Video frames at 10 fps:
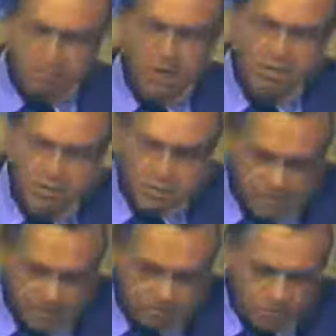
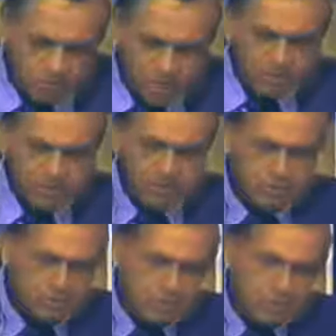profit, and we've got
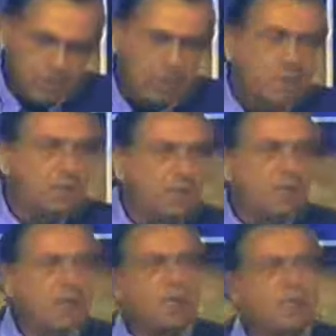to
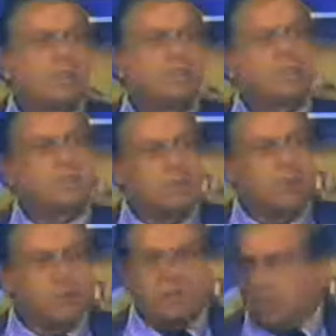
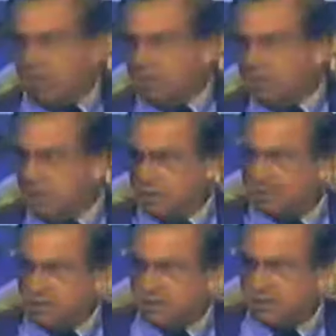go into all the
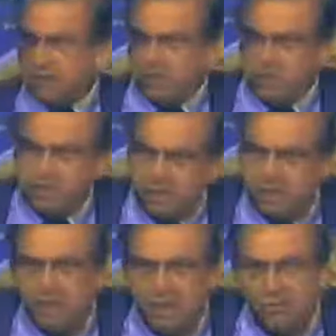countries and get
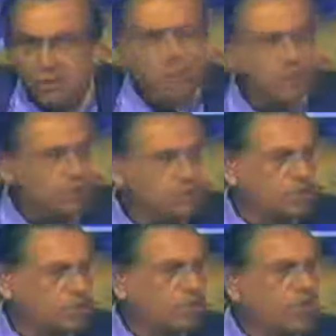the
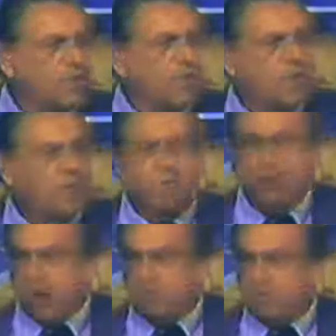records of our
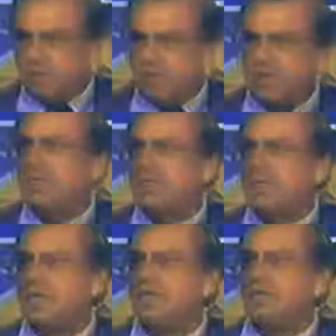bribery
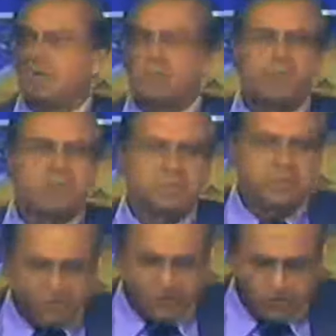and corruption
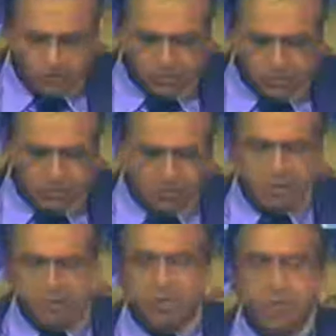of officials in
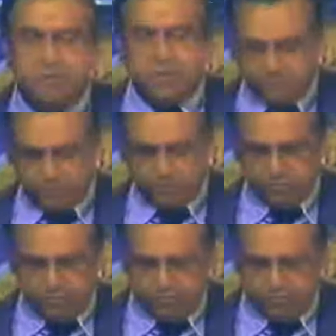order to bring about the First World